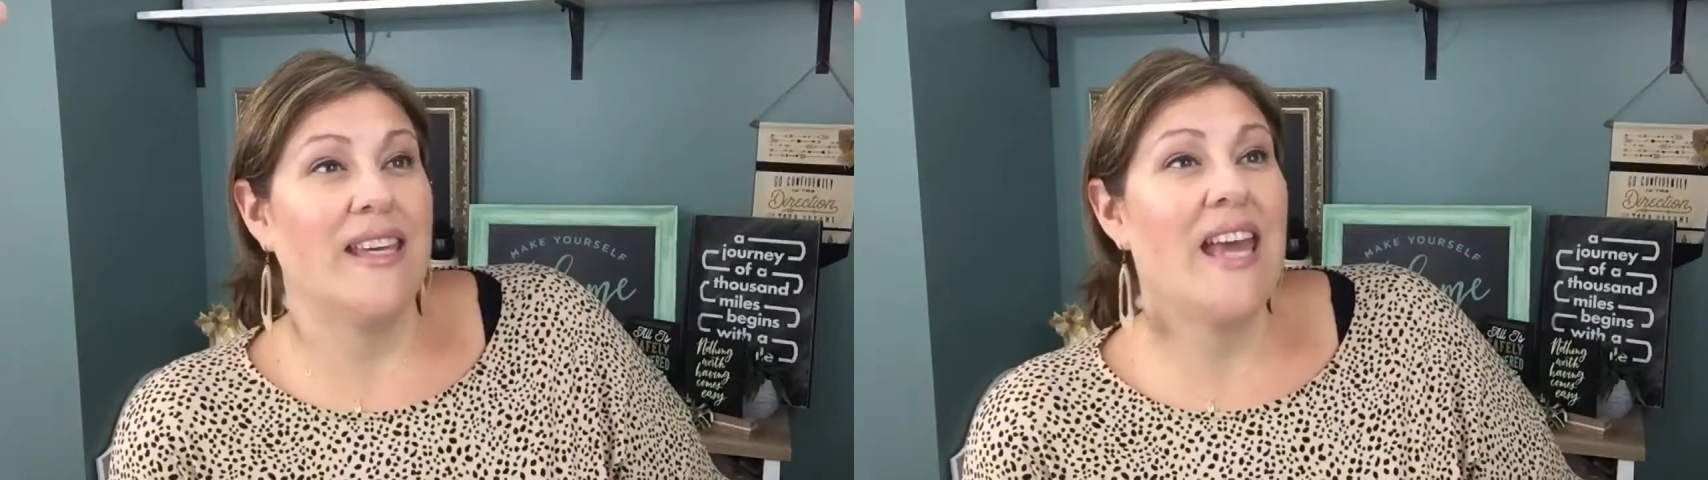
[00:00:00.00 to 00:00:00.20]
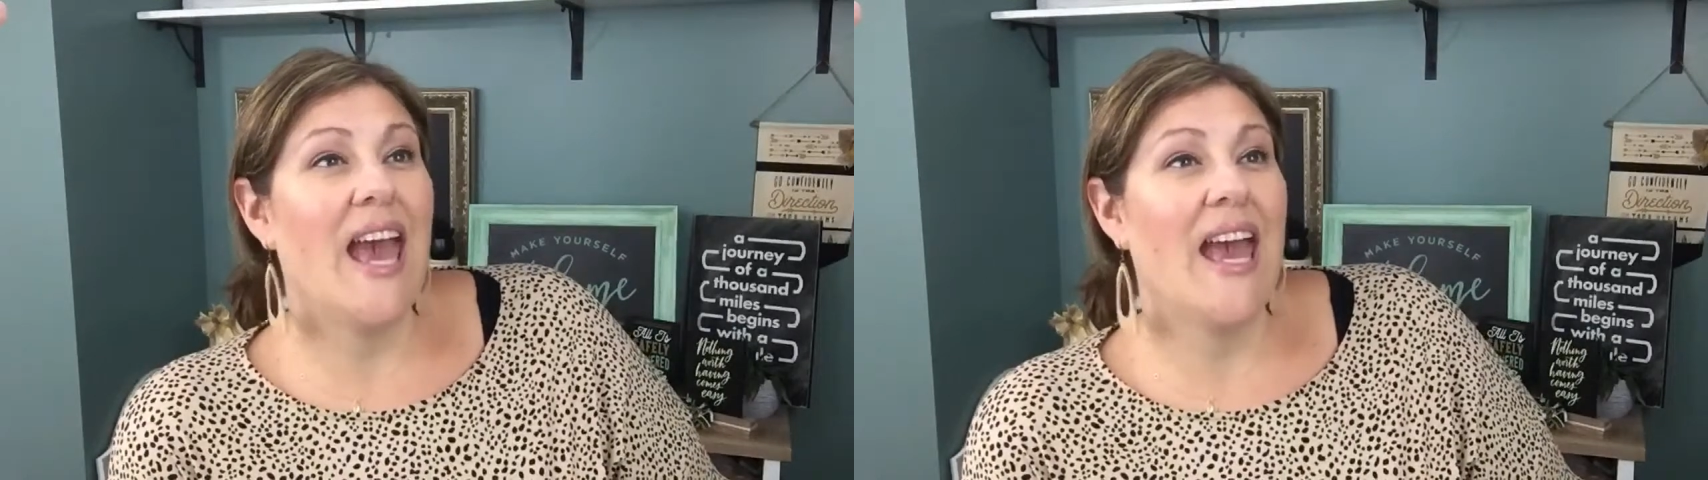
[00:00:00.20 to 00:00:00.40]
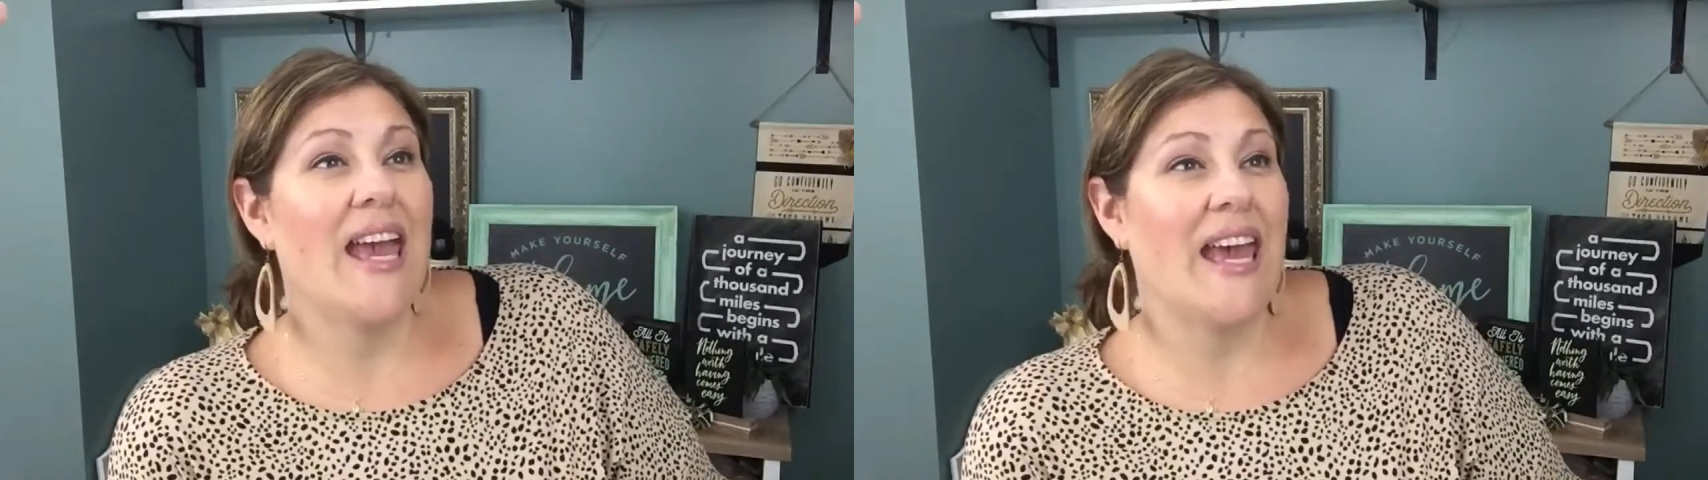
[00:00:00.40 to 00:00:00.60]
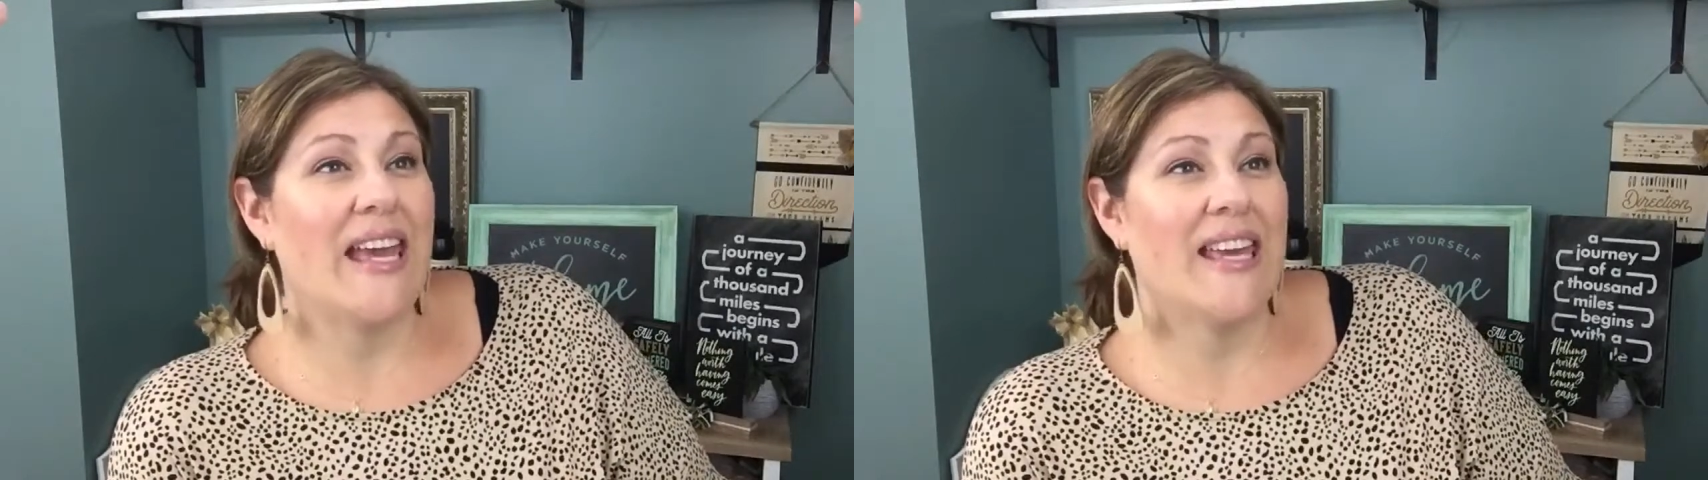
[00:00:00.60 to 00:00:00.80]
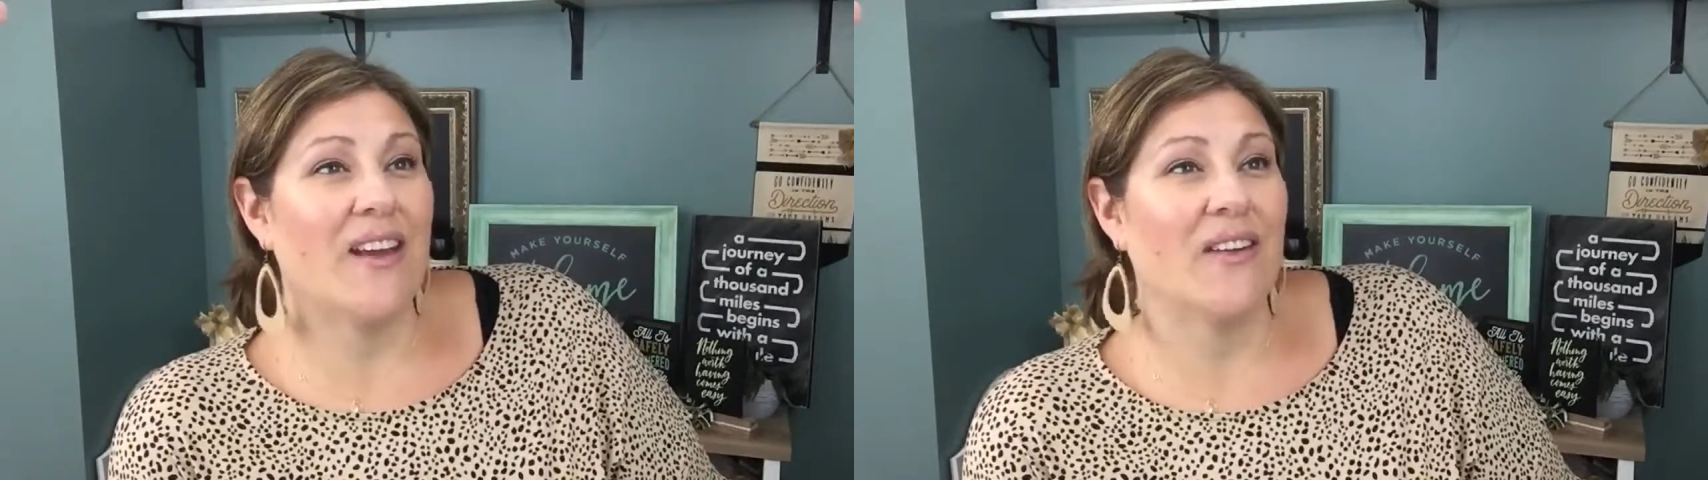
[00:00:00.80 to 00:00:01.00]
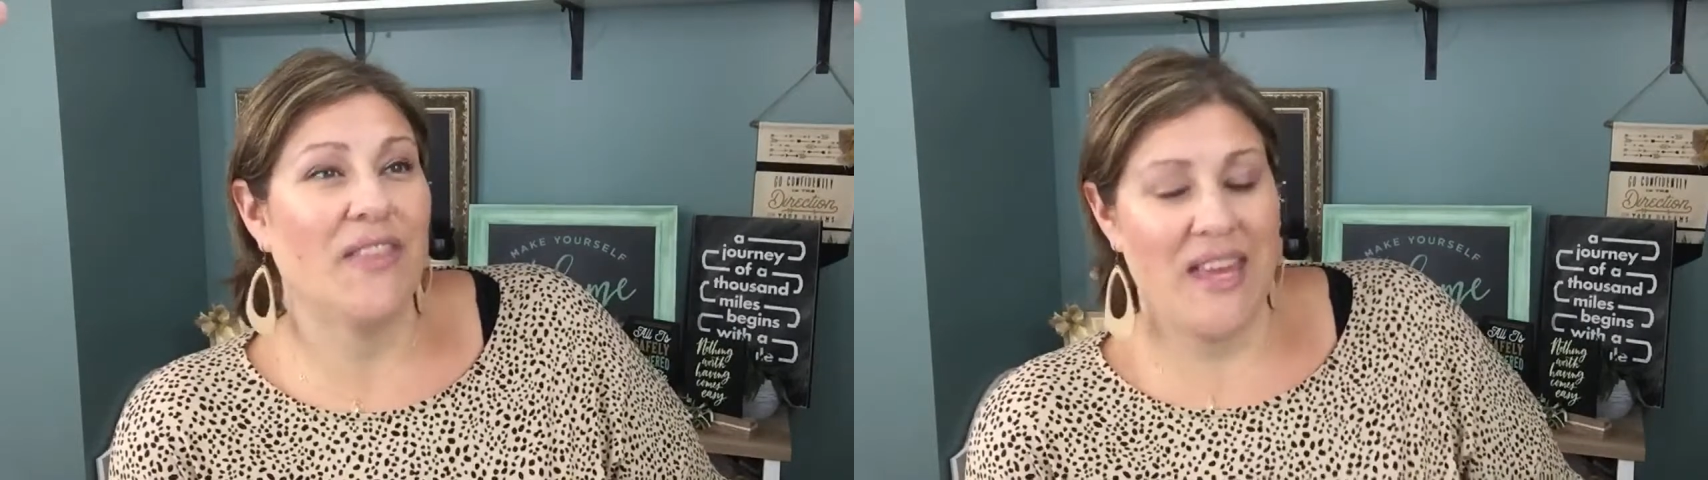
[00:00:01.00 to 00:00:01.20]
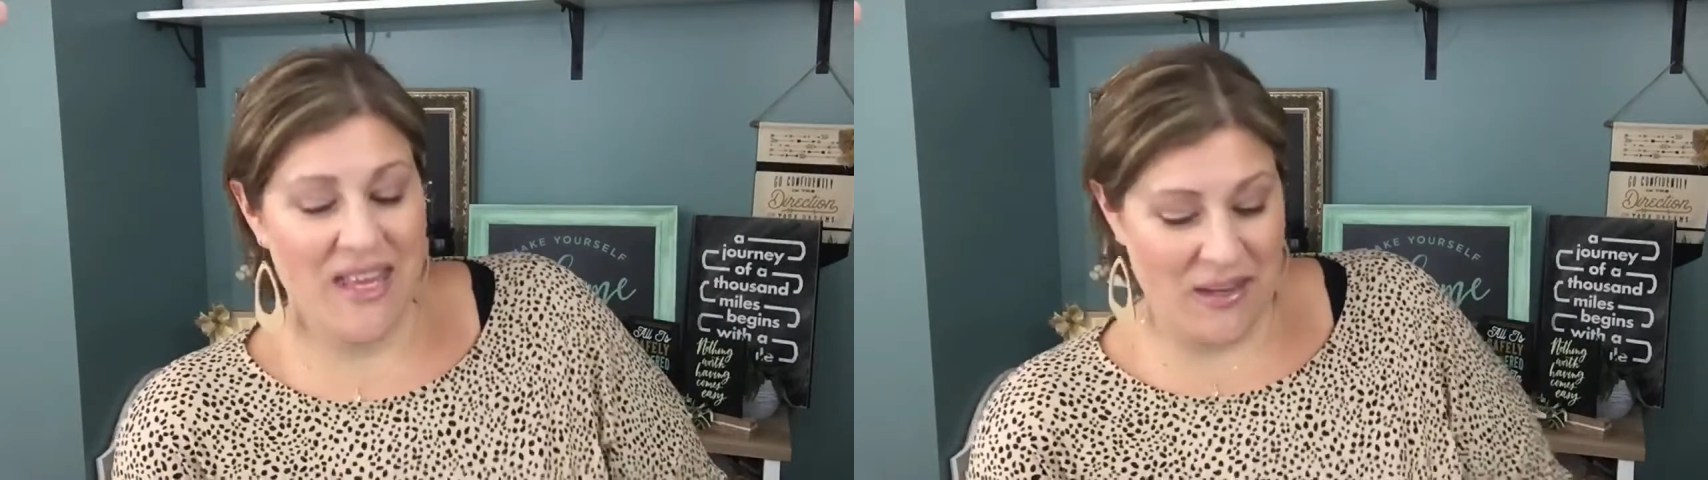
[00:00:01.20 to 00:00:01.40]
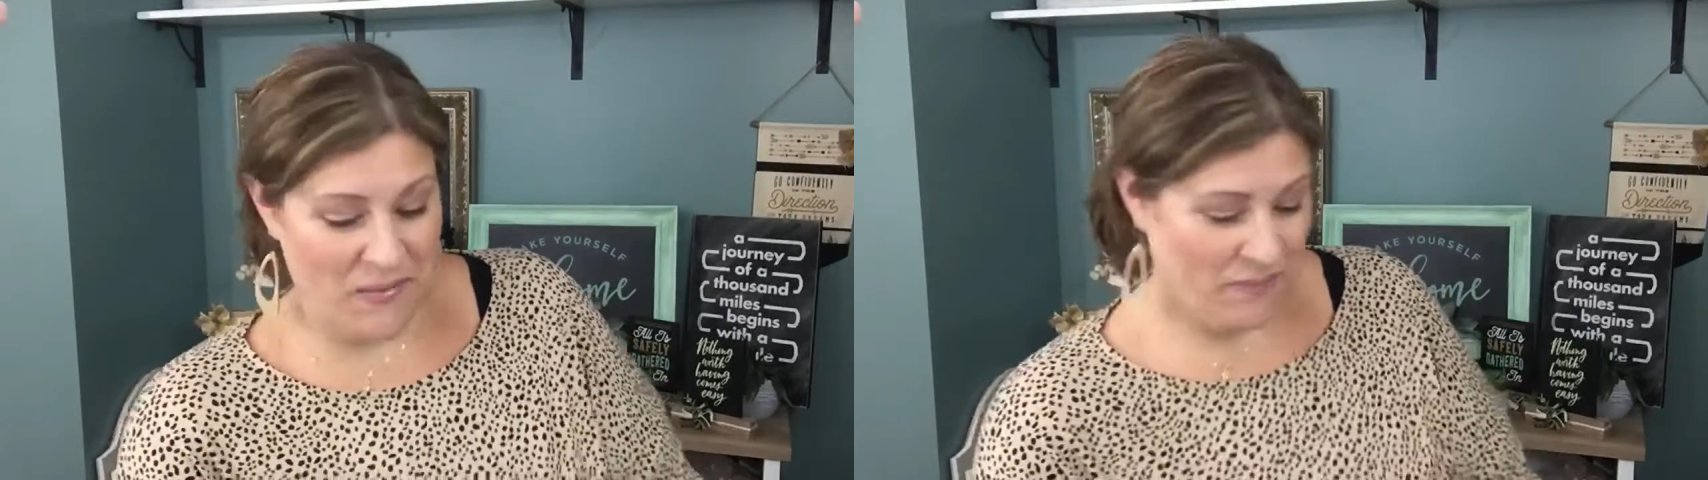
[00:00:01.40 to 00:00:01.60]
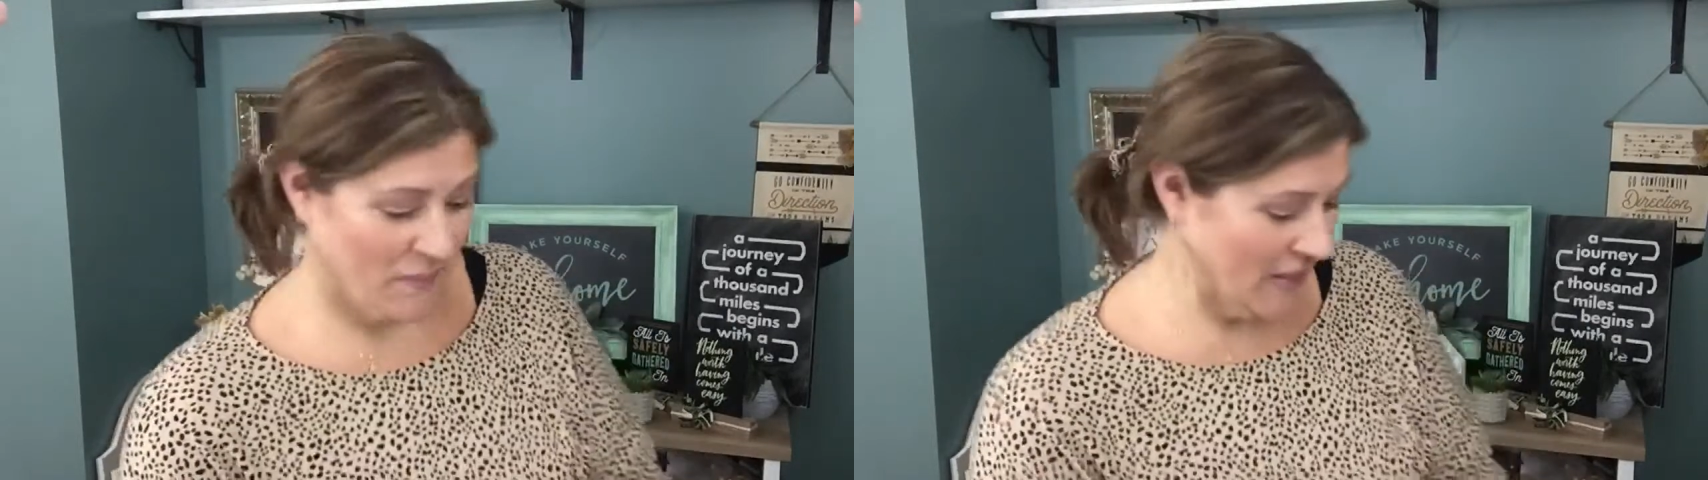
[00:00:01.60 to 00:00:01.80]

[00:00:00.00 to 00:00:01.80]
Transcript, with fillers: Yay. Hi, Carol. Thank you.